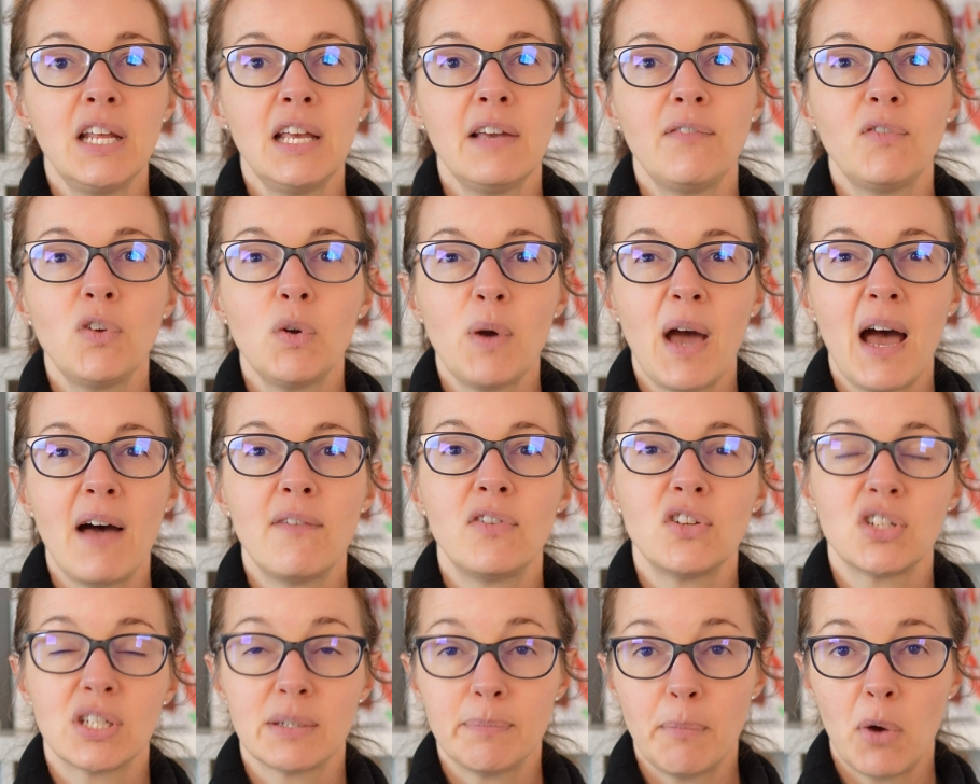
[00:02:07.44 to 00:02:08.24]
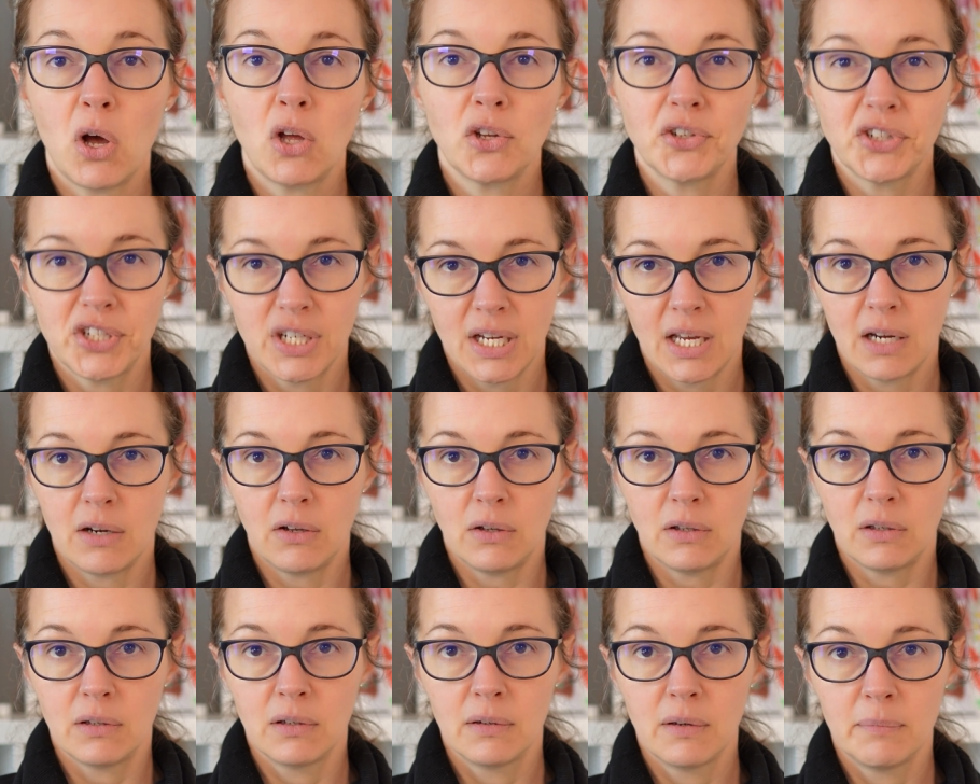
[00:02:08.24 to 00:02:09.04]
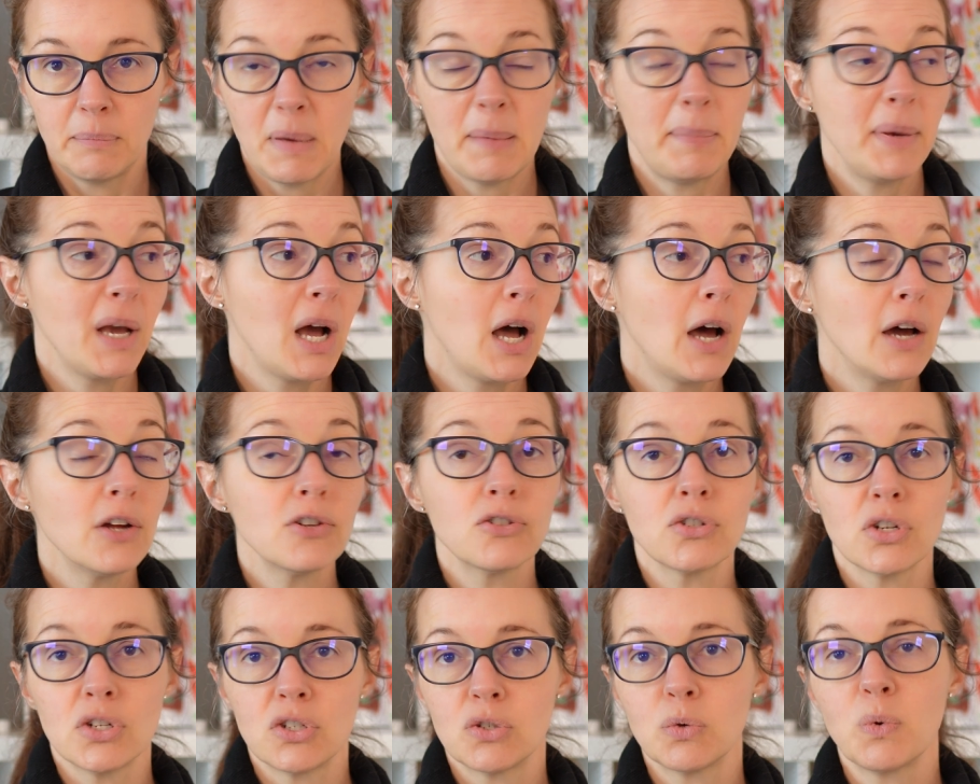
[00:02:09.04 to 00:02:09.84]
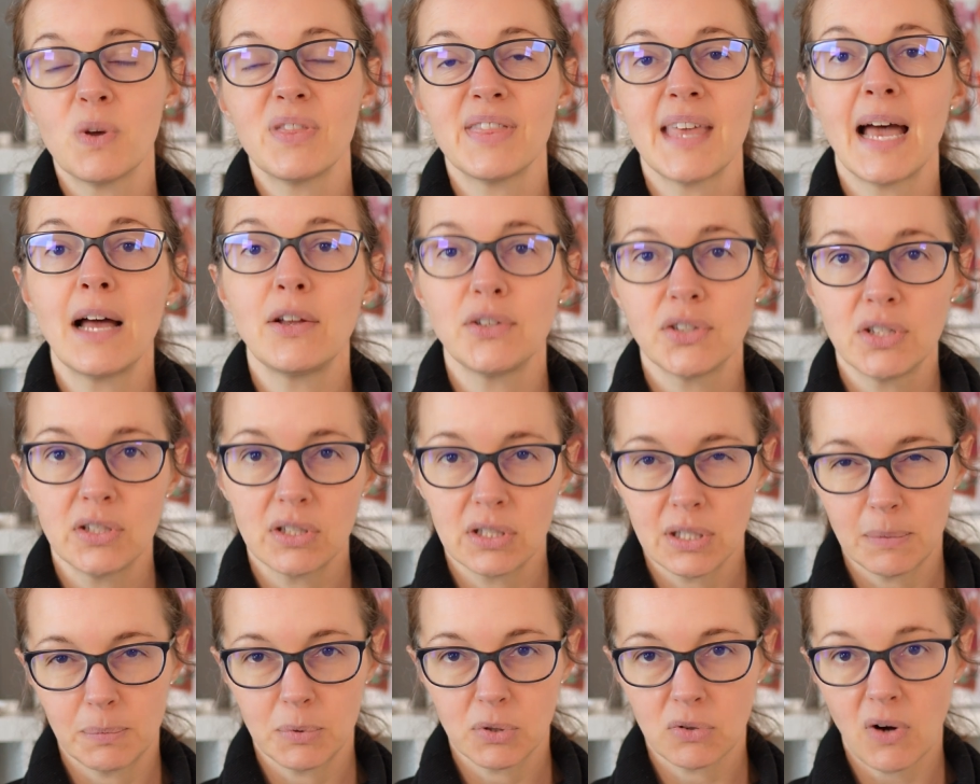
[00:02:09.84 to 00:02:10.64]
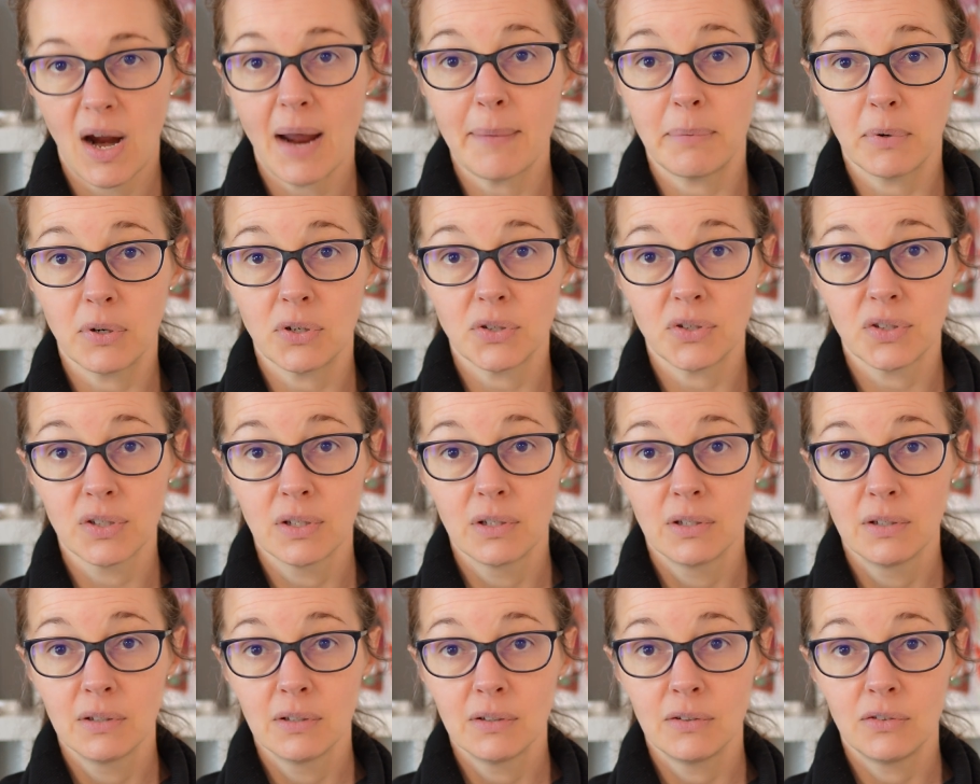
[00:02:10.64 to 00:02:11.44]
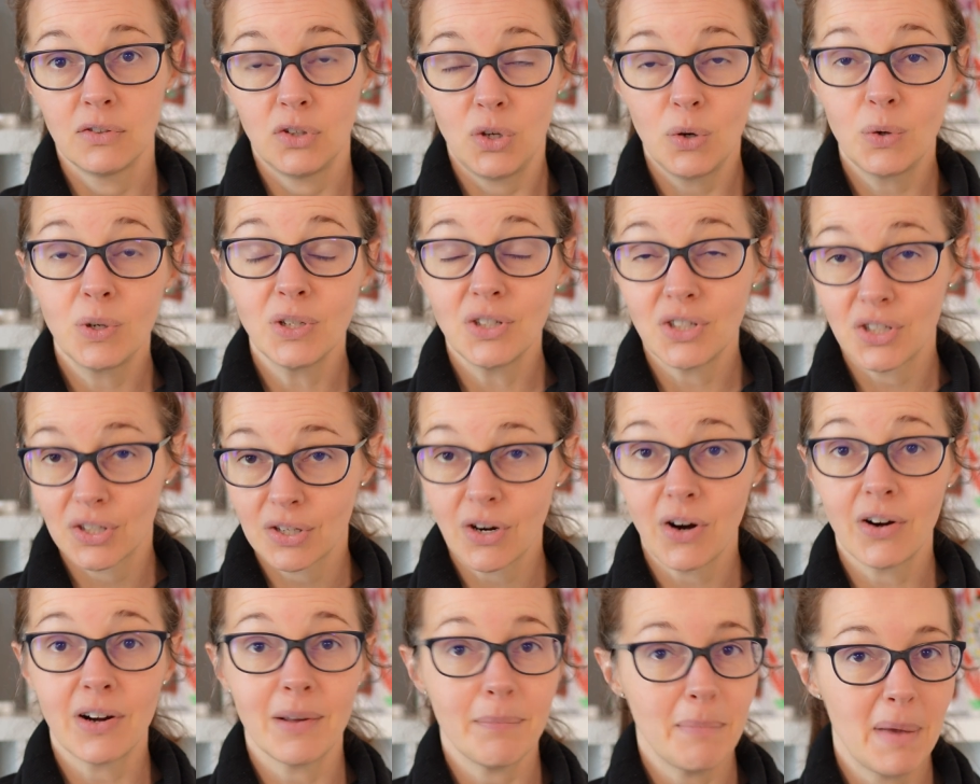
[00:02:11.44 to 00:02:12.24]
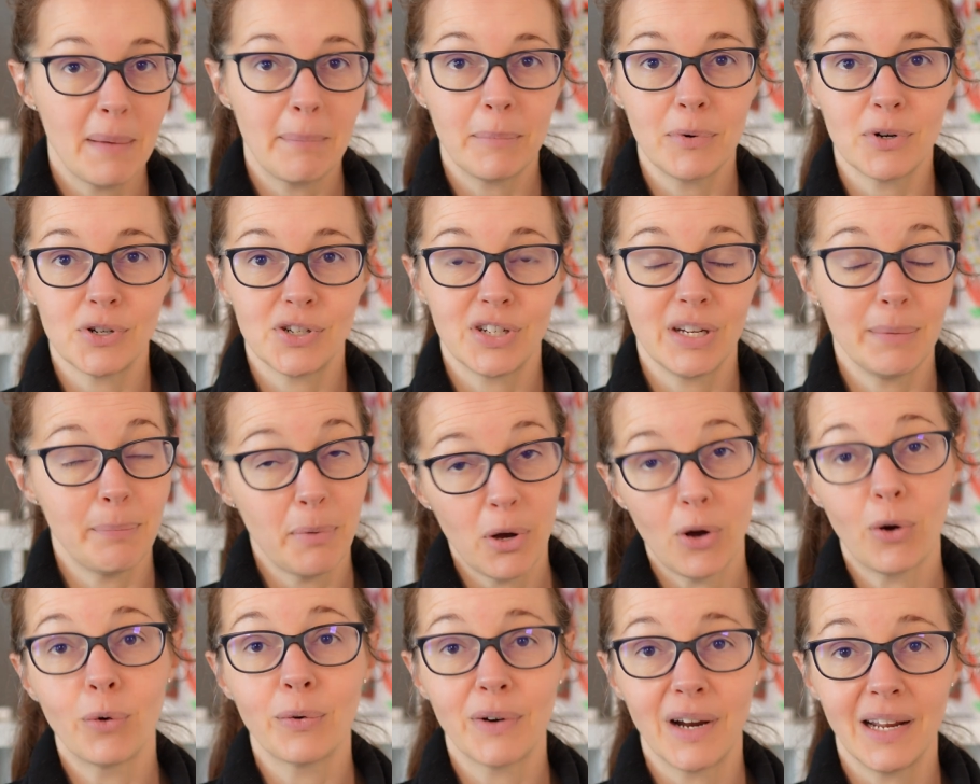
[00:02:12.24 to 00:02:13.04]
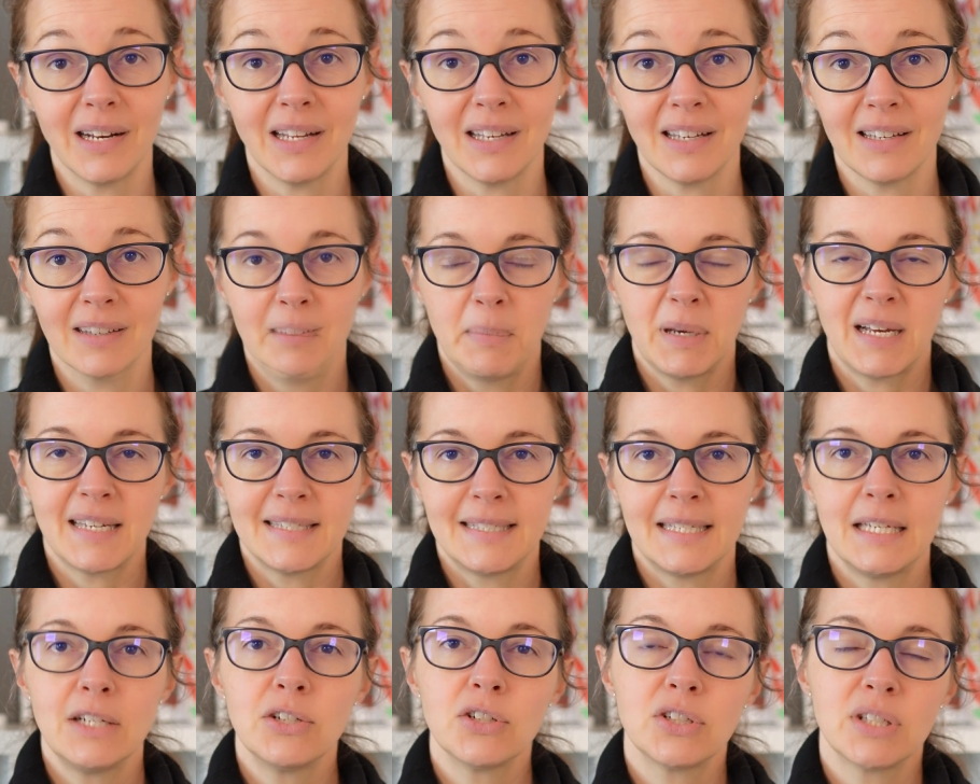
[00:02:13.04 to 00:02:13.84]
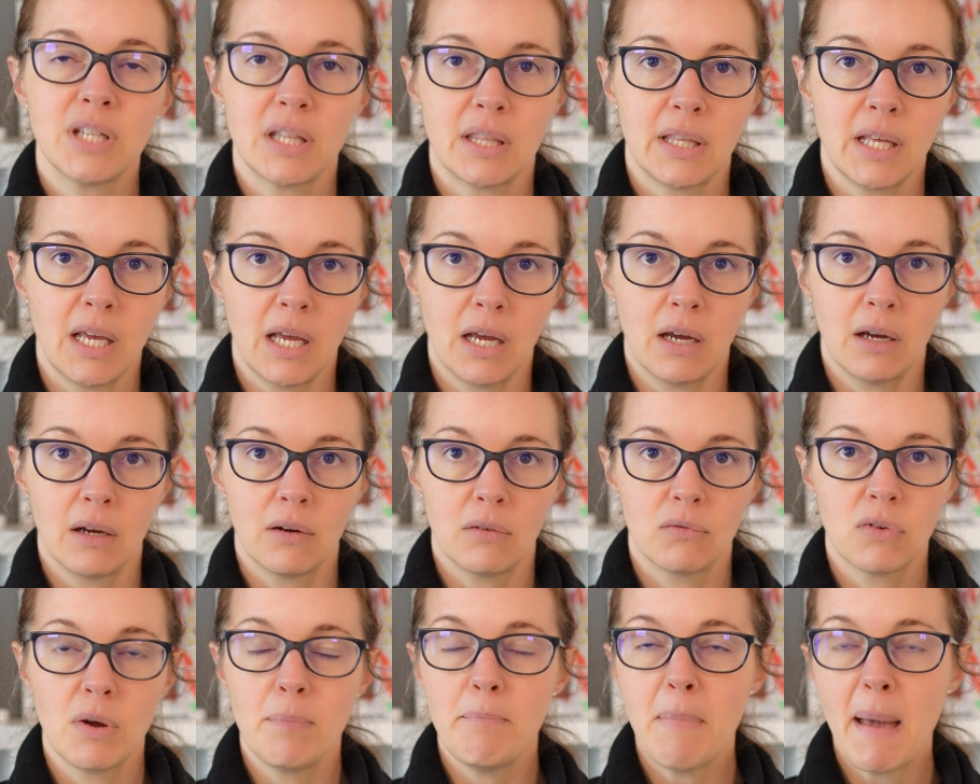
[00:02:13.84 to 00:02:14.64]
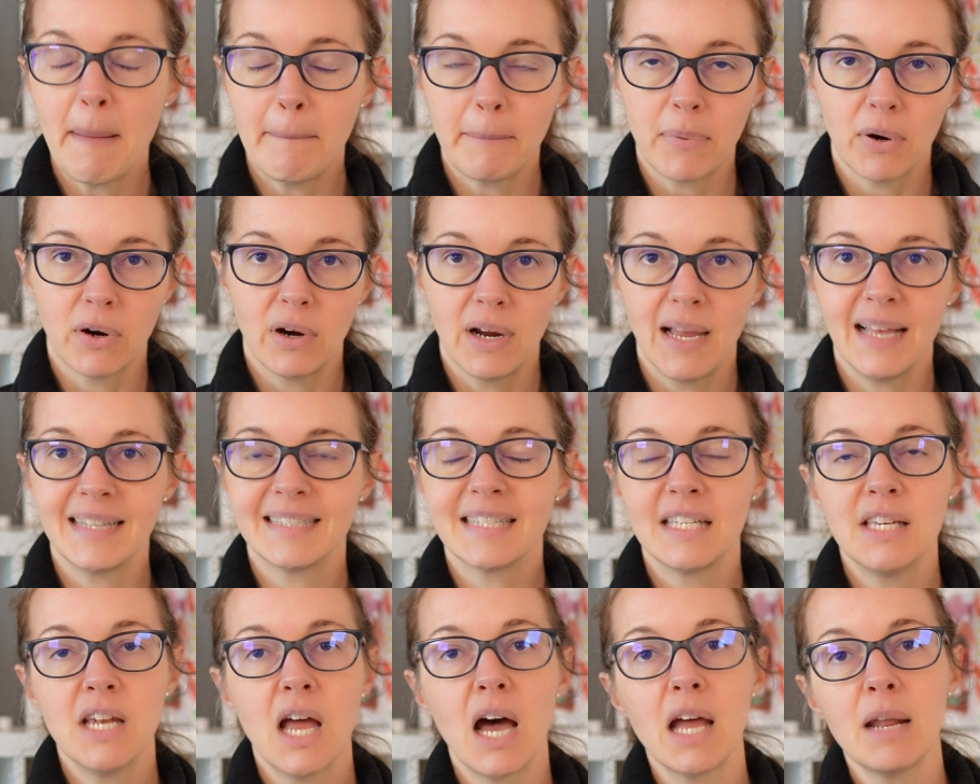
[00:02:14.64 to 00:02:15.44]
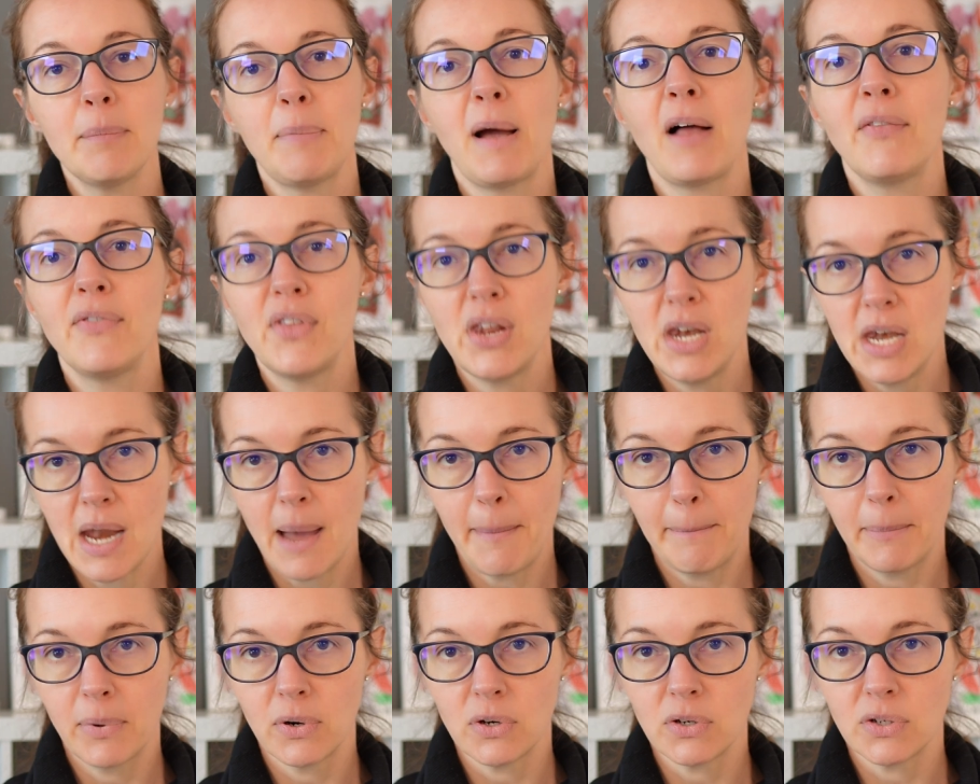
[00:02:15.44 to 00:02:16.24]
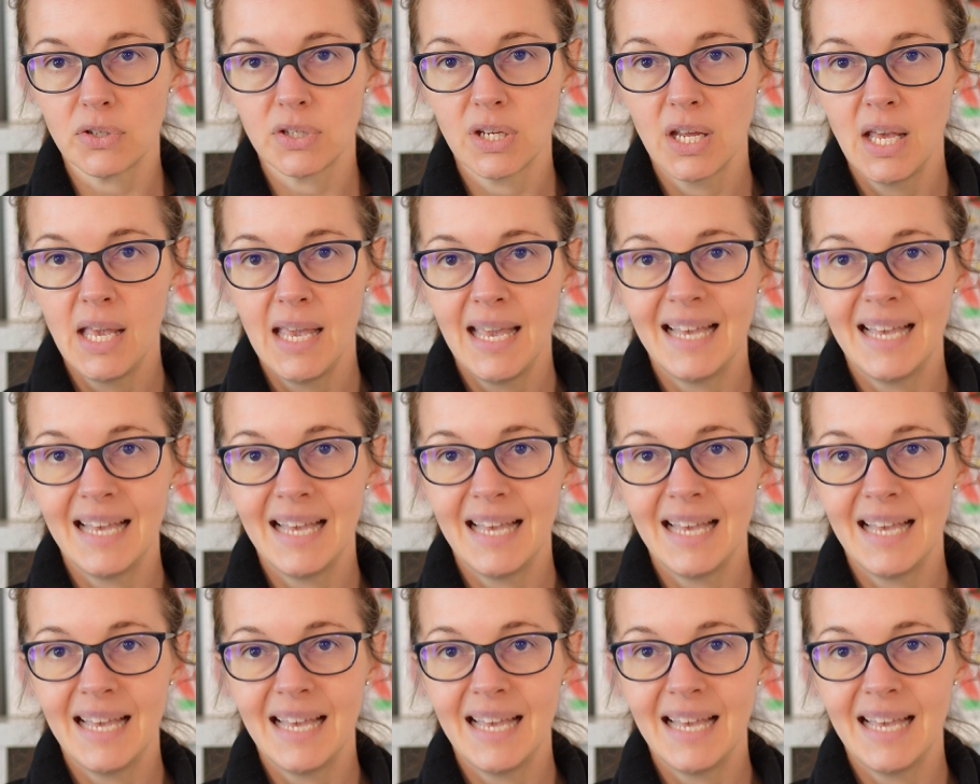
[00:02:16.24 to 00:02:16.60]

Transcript: if you have a small channel, maybe 100 to 1,000 subscribers, you can start a membership already. Because here's the thing, remember, it's not about the numbers.